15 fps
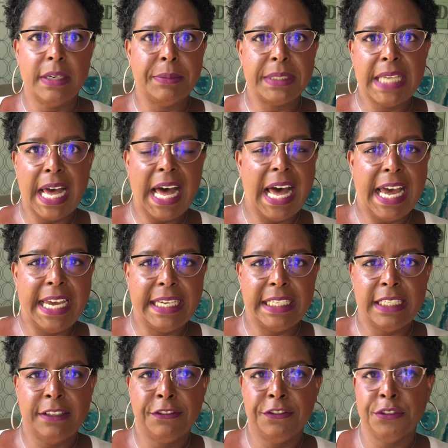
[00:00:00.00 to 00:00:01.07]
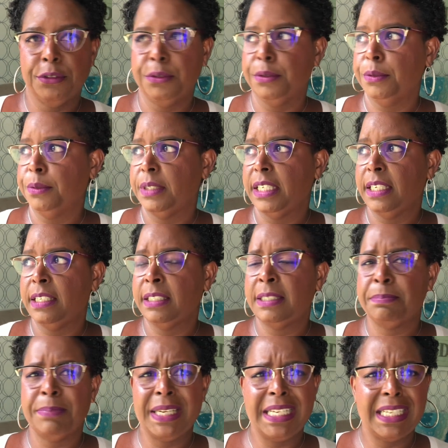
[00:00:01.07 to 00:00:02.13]
and I was hiding food and
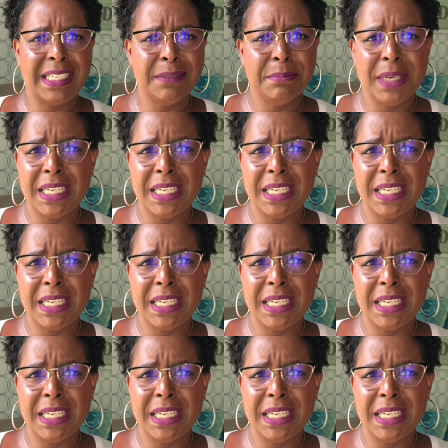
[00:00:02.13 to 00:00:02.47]
spending